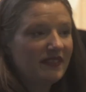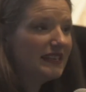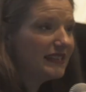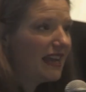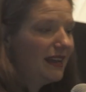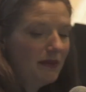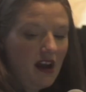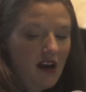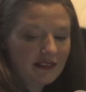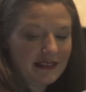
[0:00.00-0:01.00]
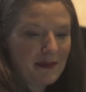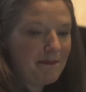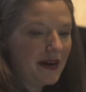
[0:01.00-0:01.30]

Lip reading: This can be awesome,